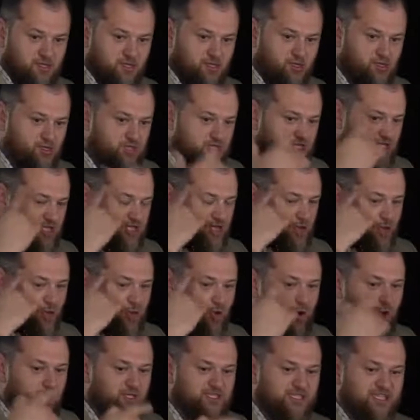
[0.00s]
You see, the
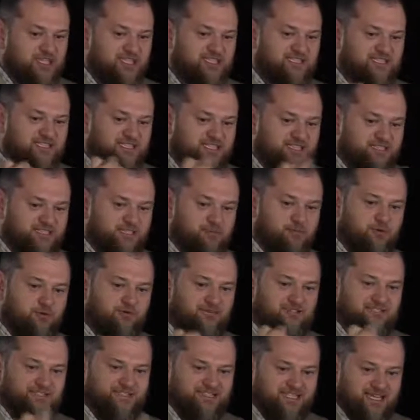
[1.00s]
whole system
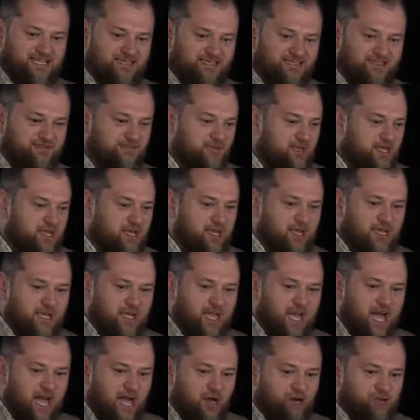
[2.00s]
of incentive
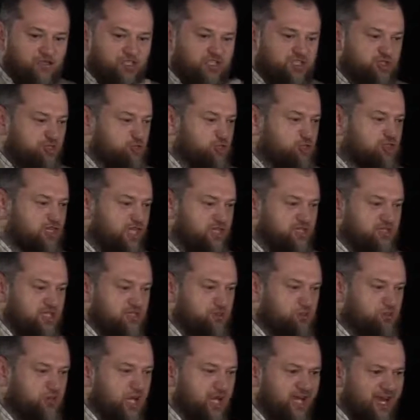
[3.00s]
how
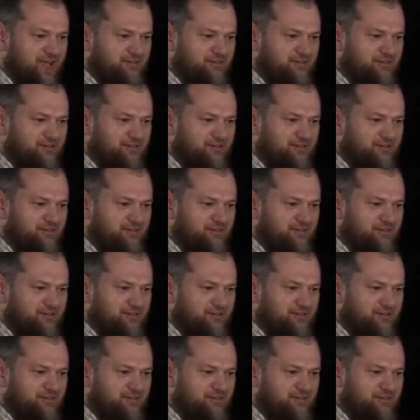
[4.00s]
disconnected you are.